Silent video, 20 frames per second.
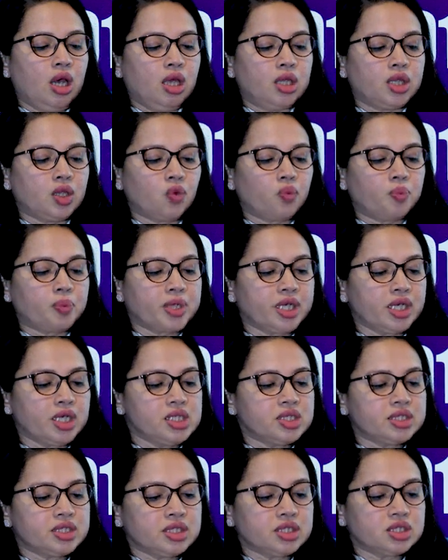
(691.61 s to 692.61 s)
Now,
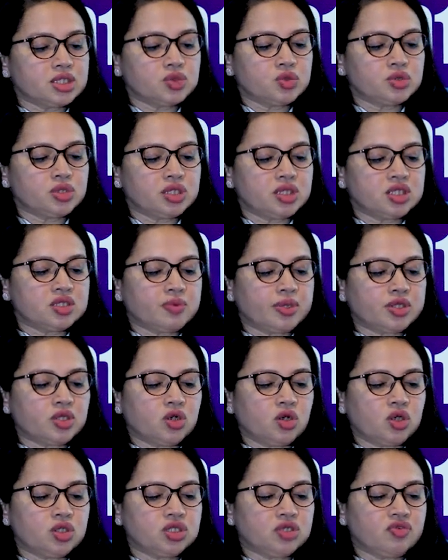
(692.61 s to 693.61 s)
pre-ulcerous cutaneous
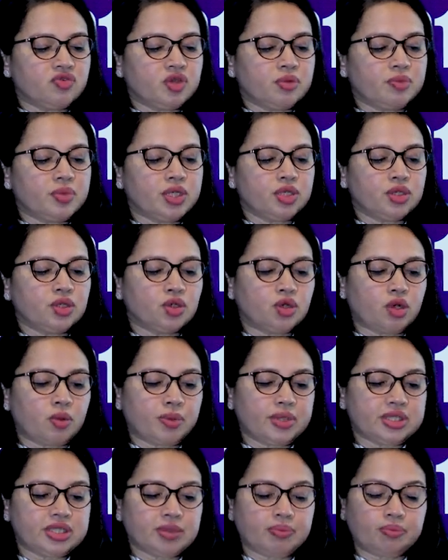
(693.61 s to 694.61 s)
pathology will be
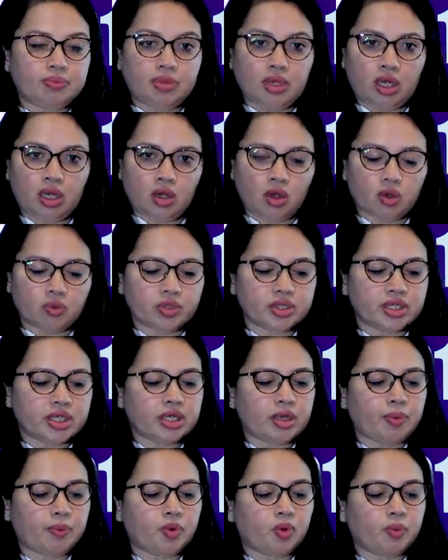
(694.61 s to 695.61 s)
neuropathy along with
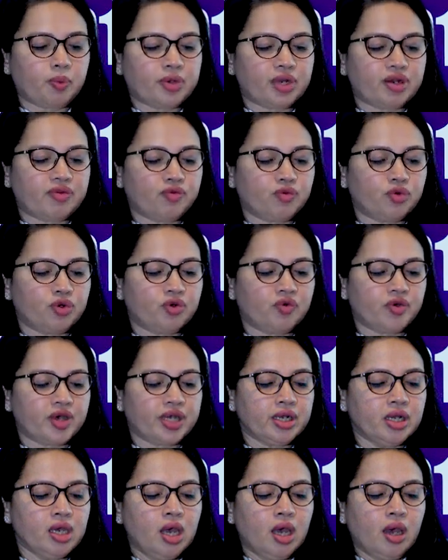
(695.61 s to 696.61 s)
inappropriate footwear,